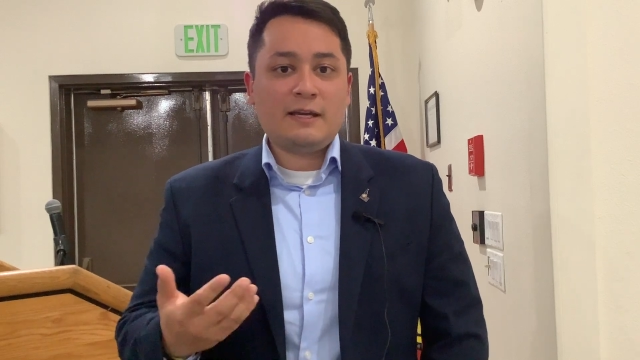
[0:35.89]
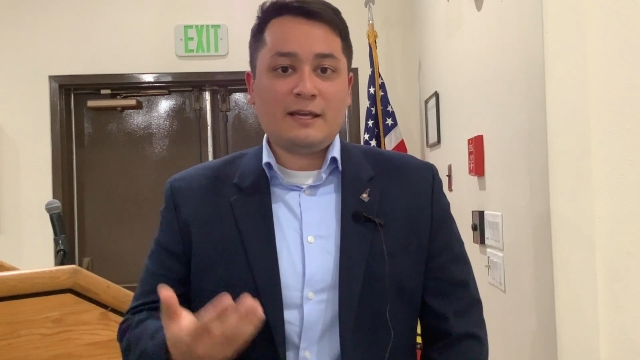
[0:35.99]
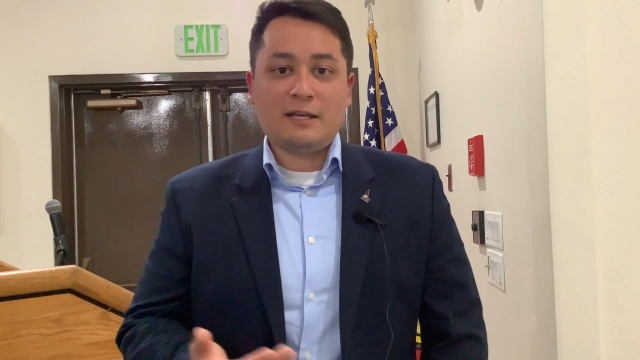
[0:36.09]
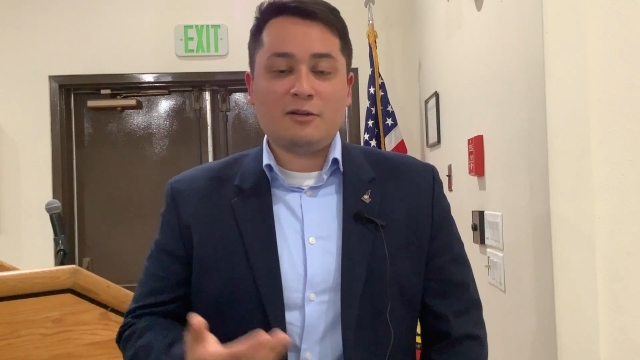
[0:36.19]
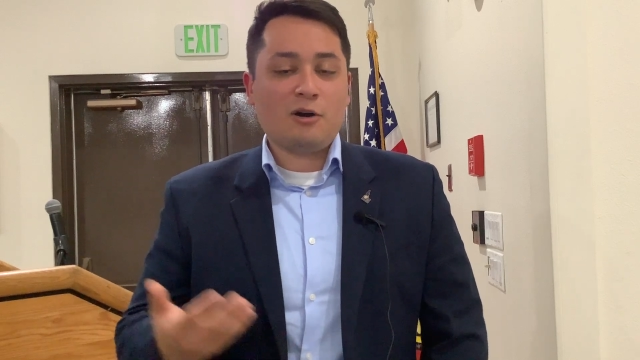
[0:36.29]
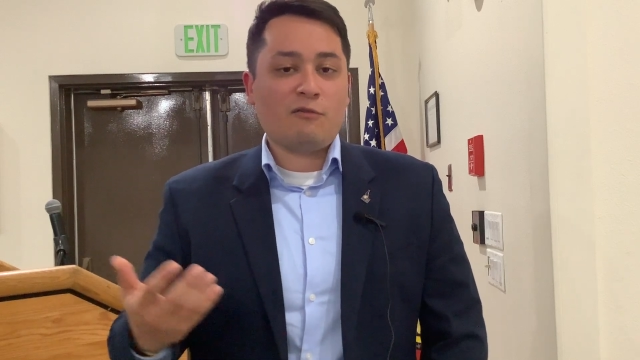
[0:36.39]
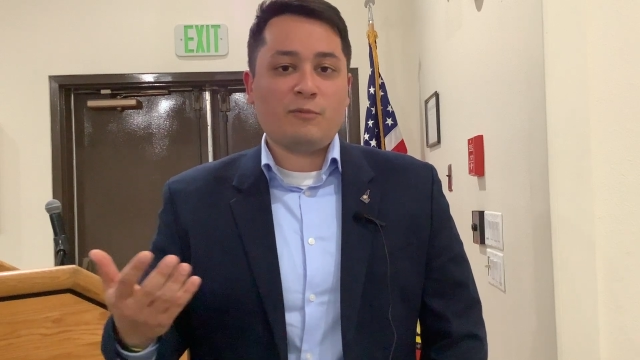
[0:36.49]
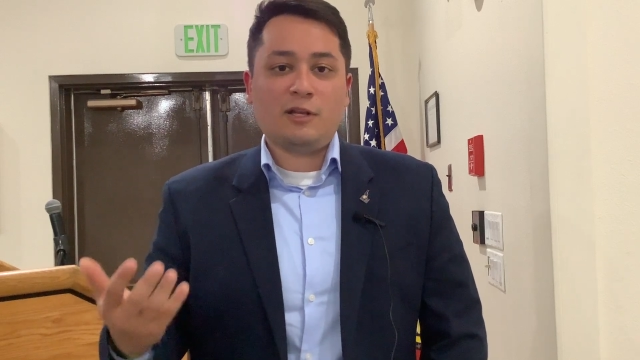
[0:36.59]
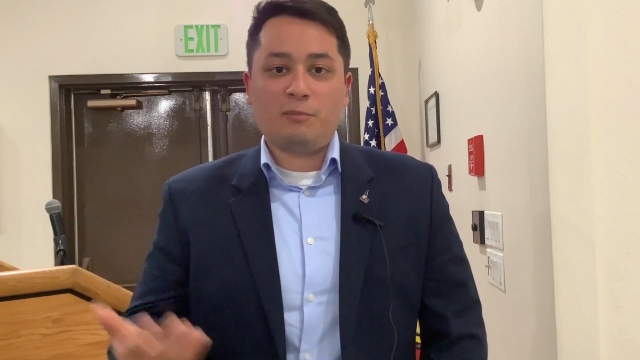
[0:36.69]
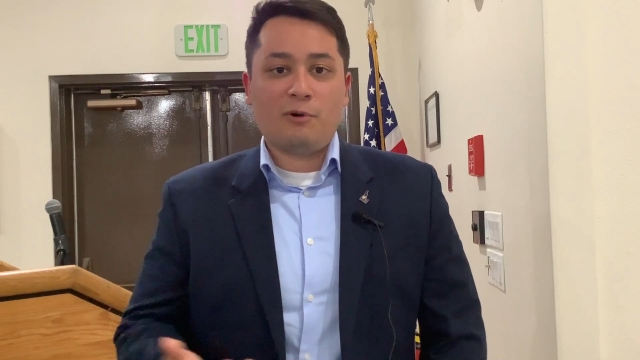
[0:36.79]
in
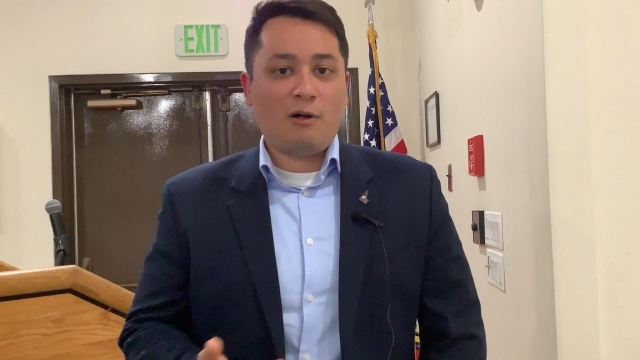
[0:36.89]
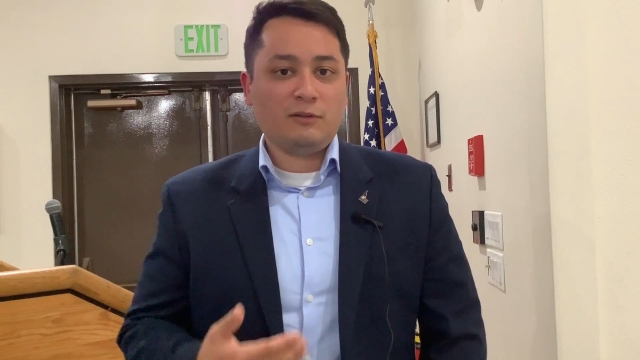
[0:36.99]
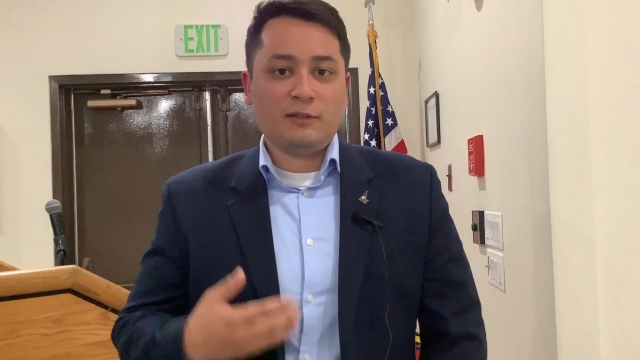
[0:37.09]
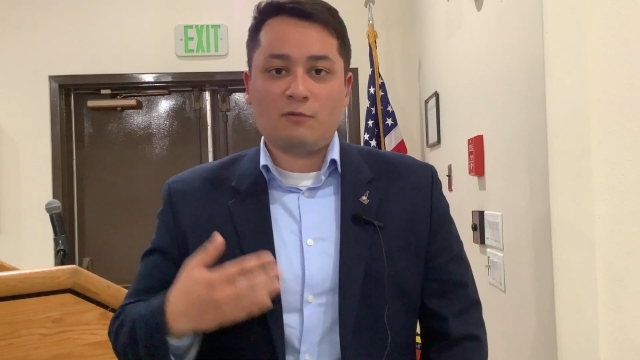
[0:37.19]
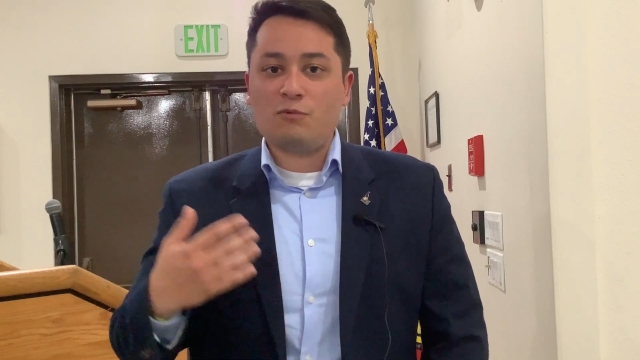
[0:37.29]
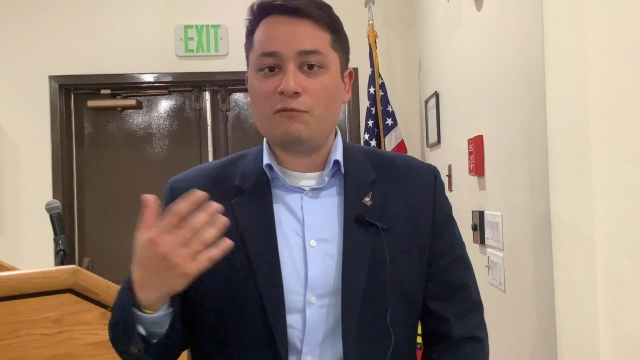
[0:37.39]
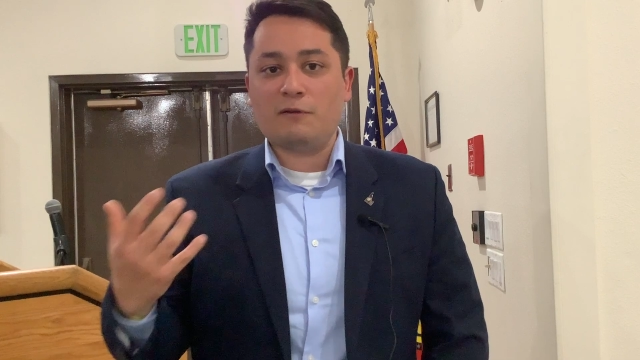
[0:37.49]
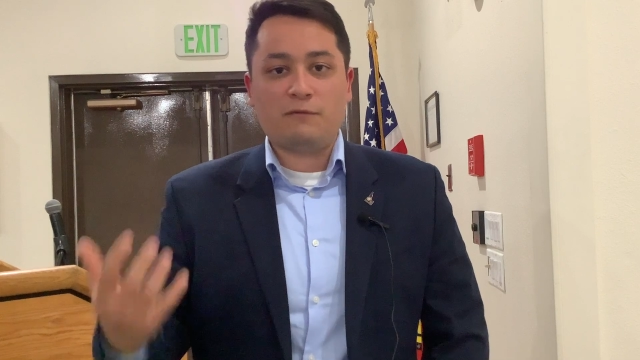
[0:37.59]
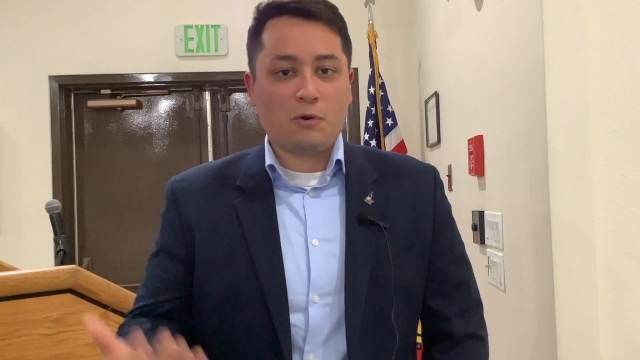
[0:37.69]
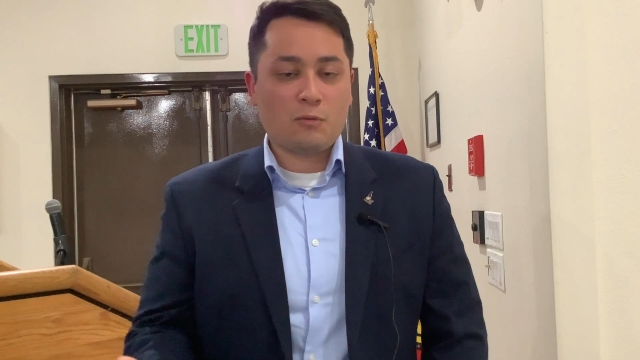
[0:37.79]
government and politics moving
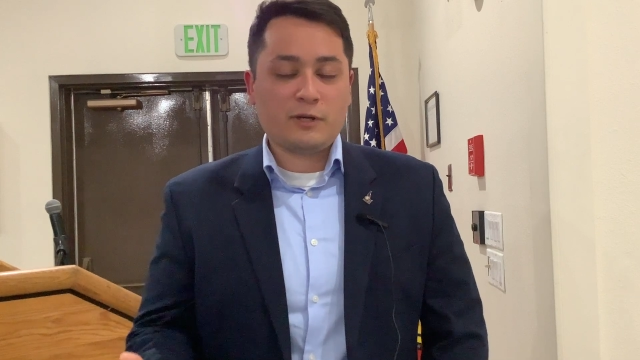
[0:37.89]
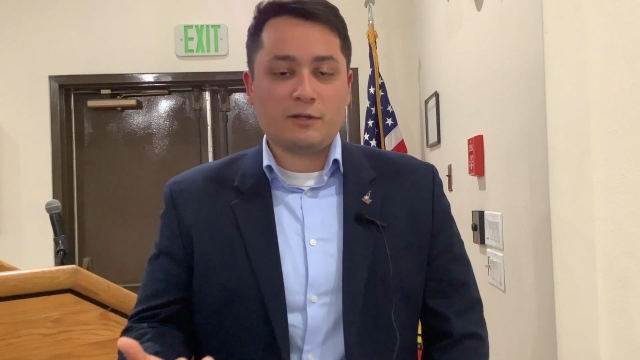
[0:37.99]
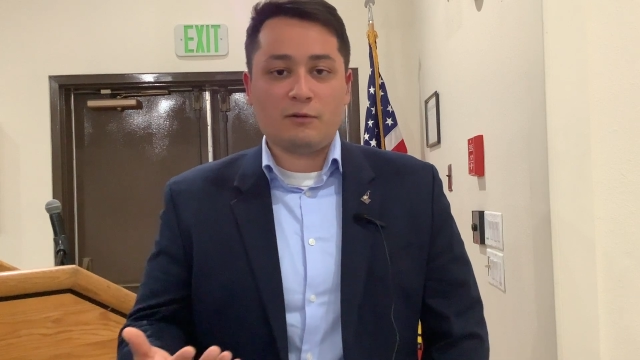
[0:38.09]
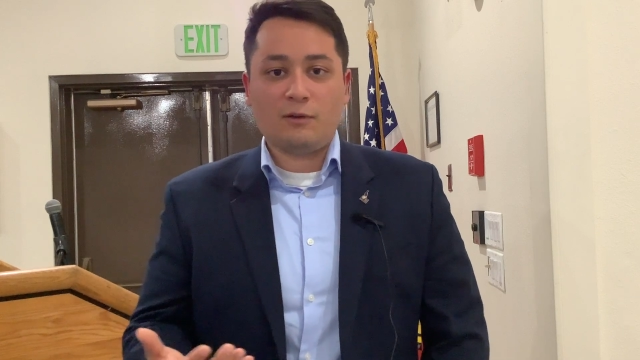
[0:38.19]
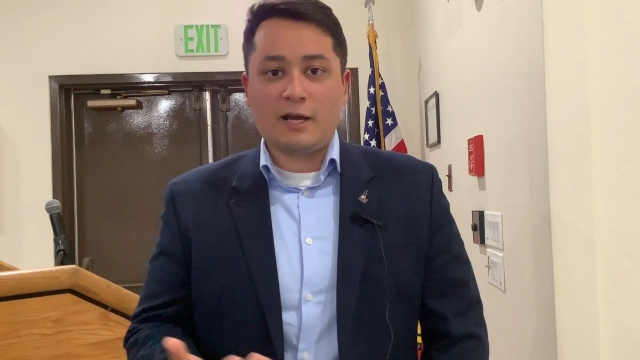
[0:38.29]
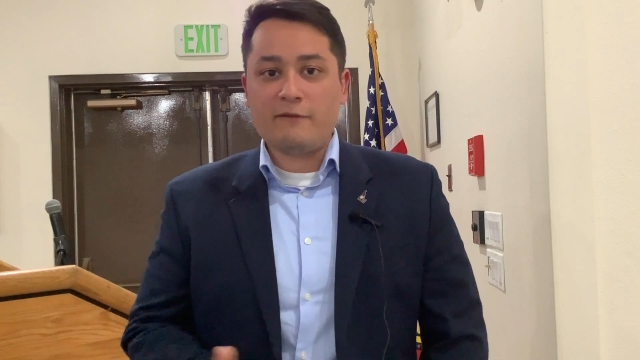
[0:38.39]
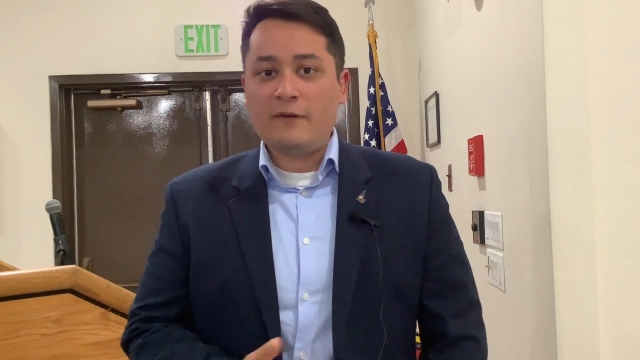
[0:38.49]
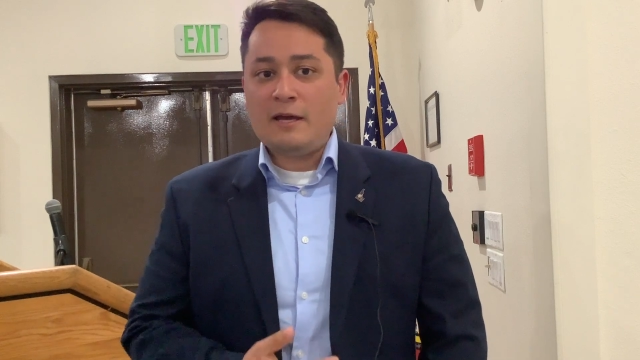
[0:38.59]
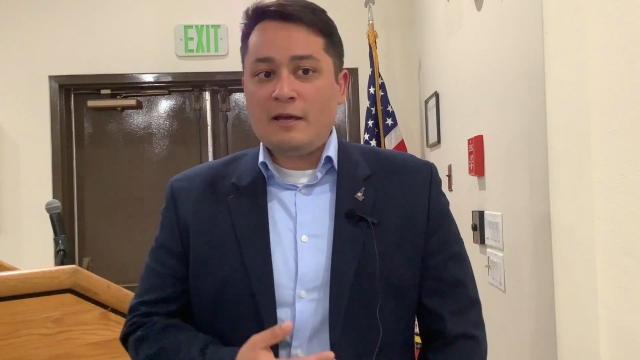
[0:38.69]
forward in your life.